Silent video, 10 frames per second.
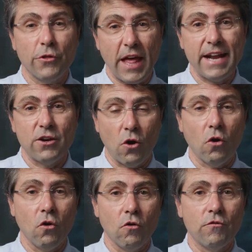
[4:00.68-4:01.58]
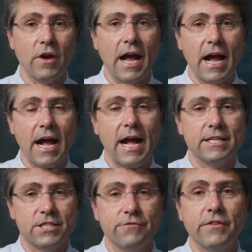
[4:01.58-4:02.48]
that of
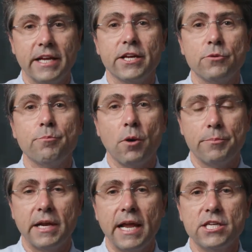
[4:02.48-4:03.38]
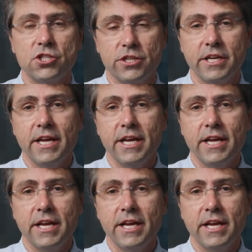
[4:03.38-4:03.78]
civilian population.